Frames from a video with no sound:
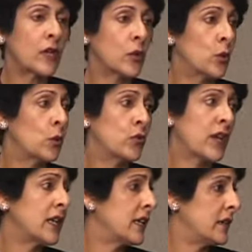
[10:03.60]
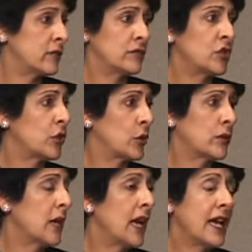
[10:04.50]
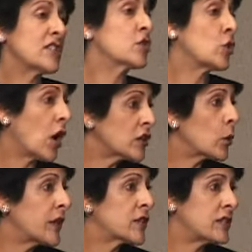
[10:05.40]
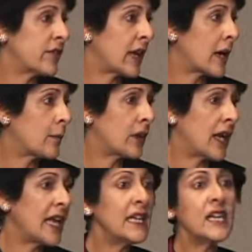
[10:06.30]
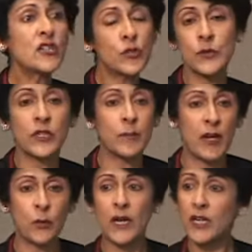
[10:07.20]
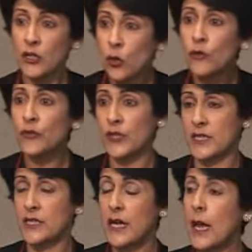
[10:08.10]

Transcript: who really, you know, is not going to develop any issues on marijuana, go for it.